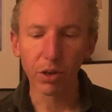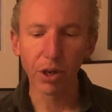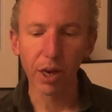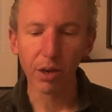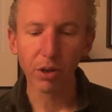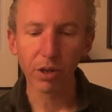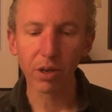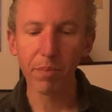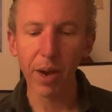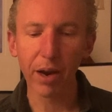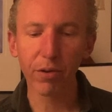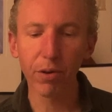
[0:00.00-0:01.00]
changes to
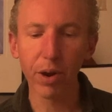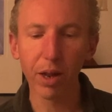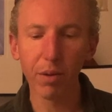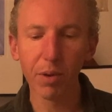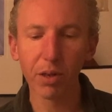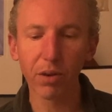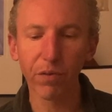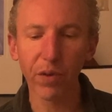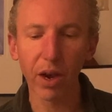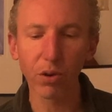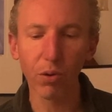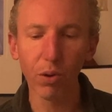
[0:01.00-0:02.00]
macro elements
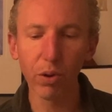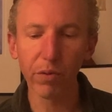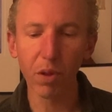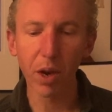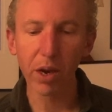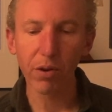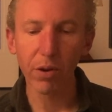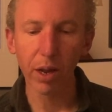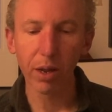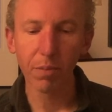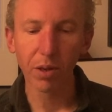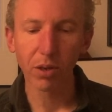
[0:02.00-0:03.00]
affect all of the micro
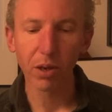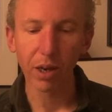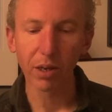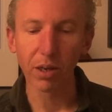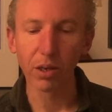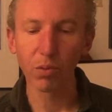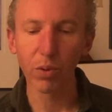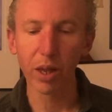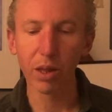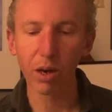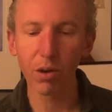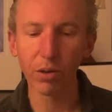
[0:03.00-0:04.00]
elements that exist
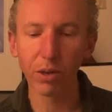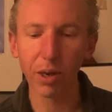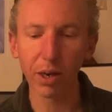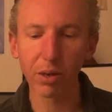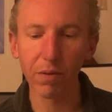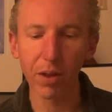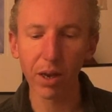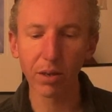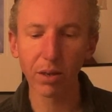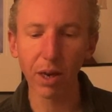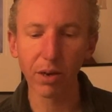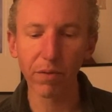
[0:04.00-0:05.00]
within the context of the
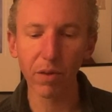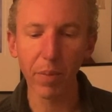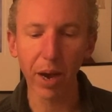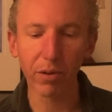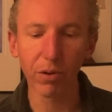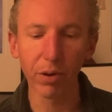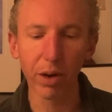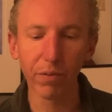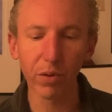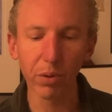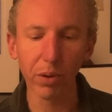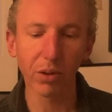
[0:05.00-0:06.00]
extent of the macro
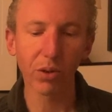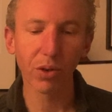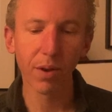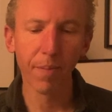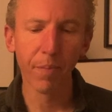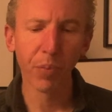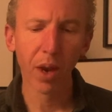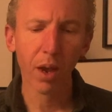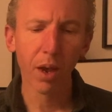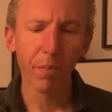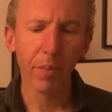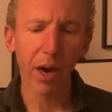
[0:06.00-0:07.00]
influence.
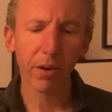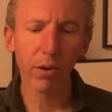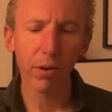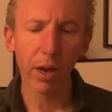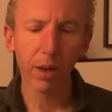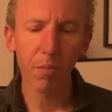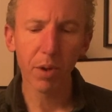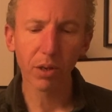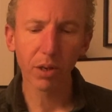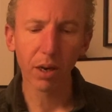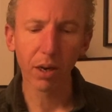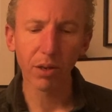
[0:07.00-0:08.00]
Macro elements
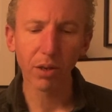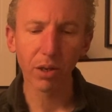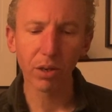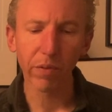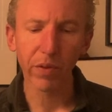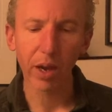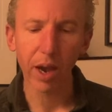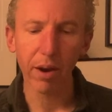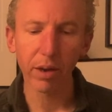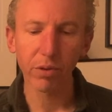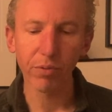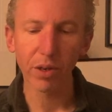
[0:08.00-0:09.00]
can consist of the
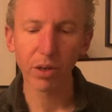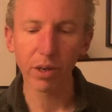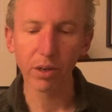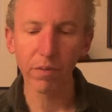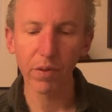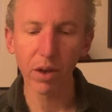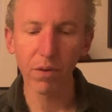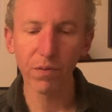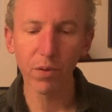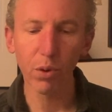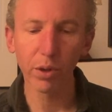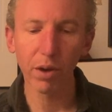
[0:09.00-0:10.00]
characteristics of the
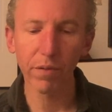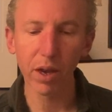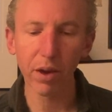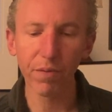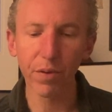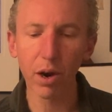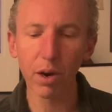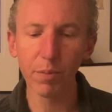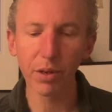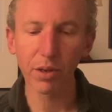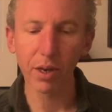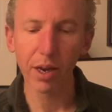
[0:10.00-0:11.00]
unfolding of the
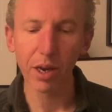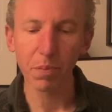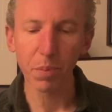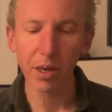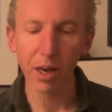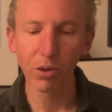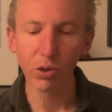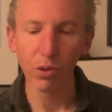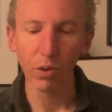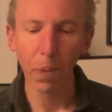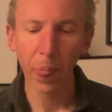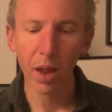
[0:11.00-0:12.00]
environment's innate potential,